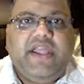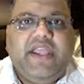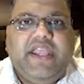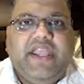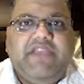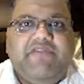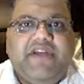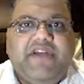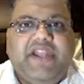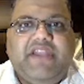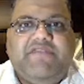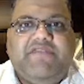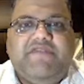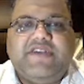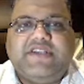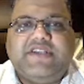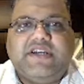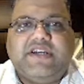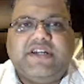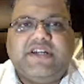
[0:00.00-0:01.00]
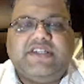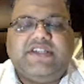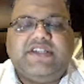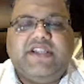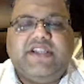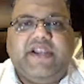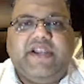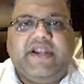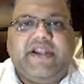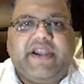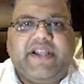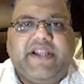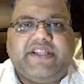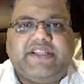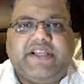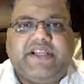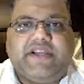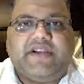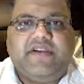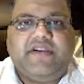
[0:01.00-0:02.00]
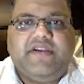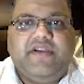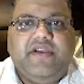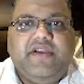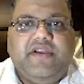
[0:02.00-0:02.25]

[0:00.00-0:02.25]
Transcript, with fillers: Even if we search the literature,